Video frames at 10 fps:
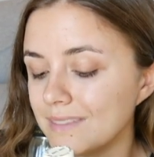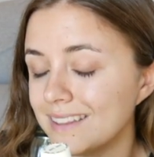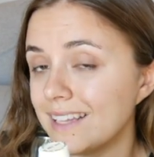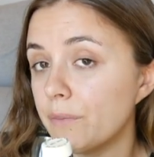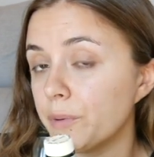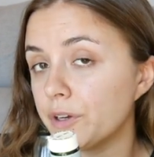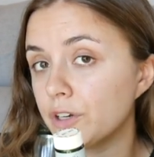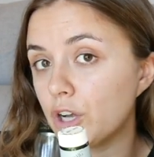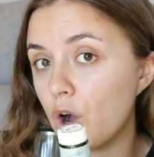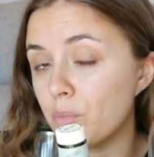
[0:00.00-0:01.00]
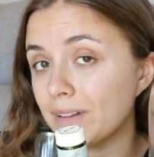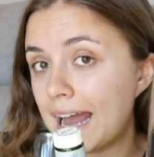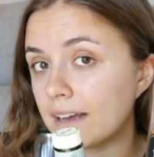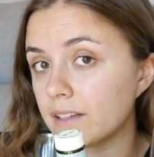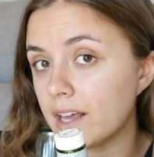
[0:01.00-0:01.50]
Then we're gonna go
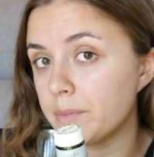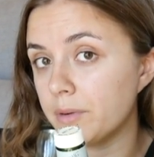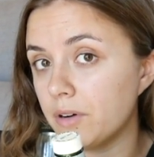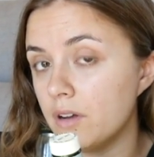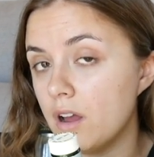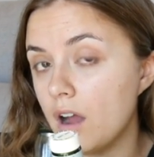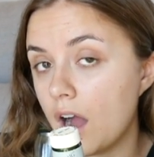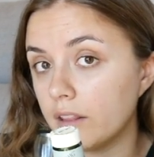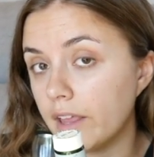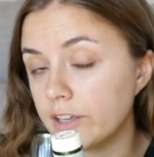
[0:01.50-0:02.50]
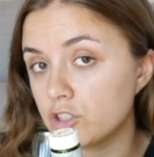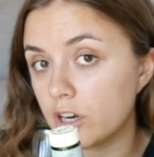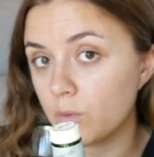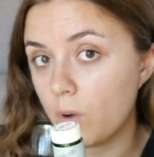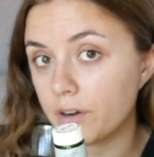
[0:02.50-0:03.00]
Black Label. I like
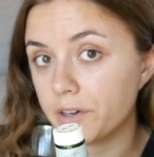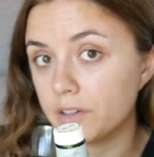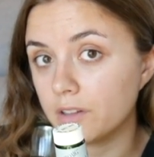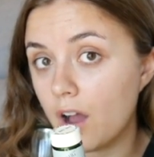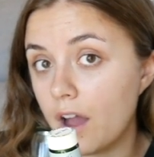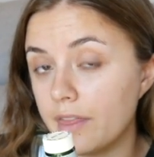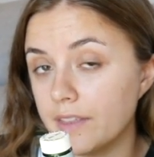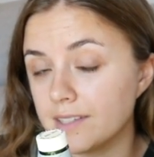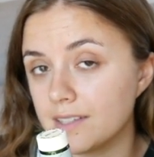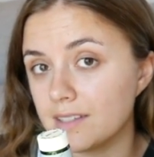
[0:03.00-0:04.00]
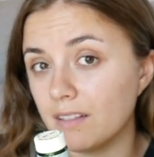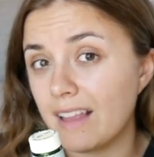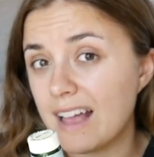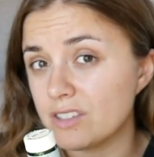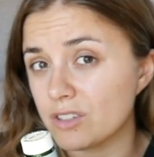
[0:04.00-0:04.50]
Johnny Walker a lot. This is the
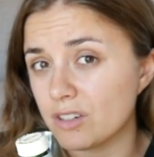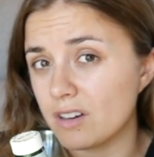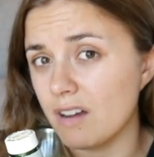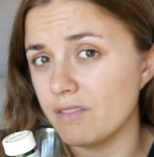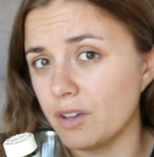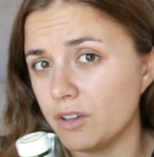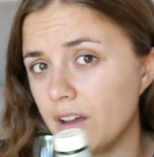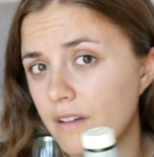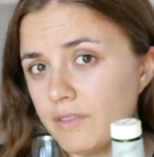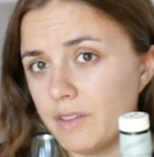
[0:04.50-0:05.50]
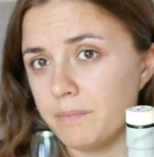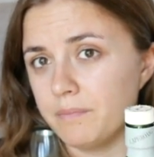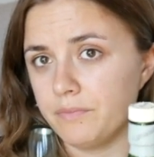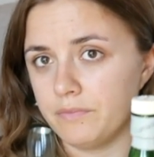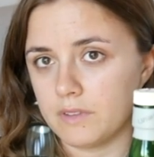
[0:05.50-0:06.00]
lesser of the
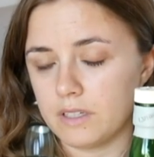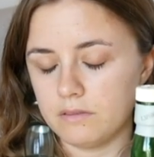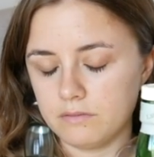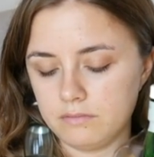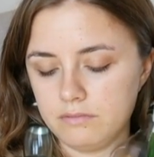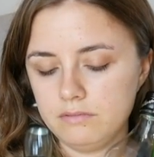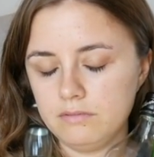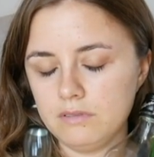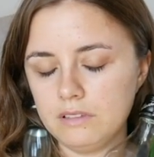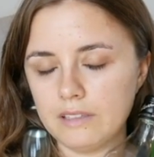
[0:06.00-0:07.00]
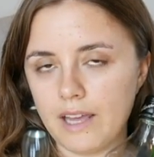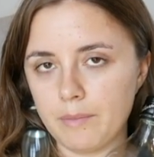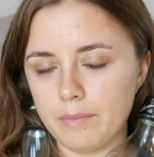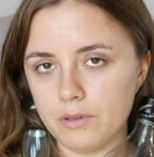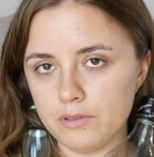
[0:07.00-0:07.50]

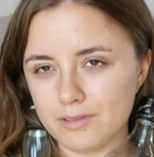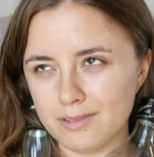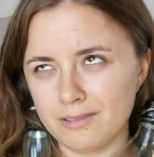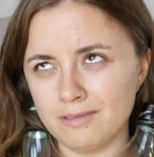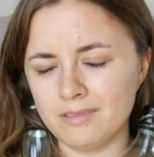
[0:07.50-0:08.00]
labels.